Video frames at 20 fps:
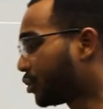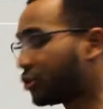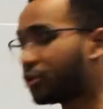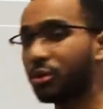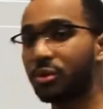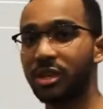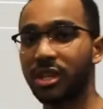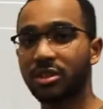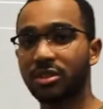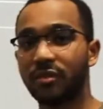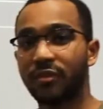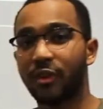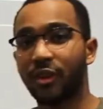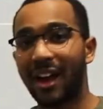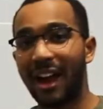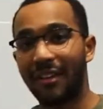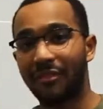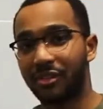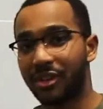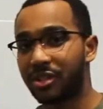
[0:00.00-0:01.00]
to do this
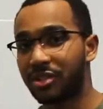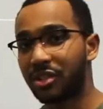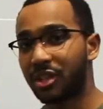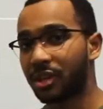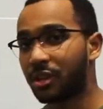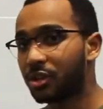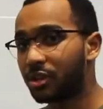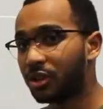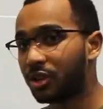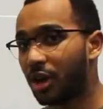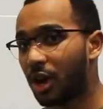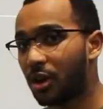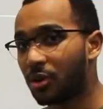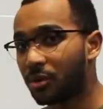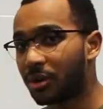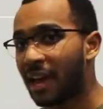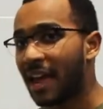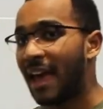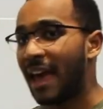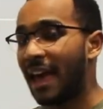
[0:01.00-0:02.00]
for every single
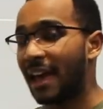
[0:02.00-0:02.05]
node.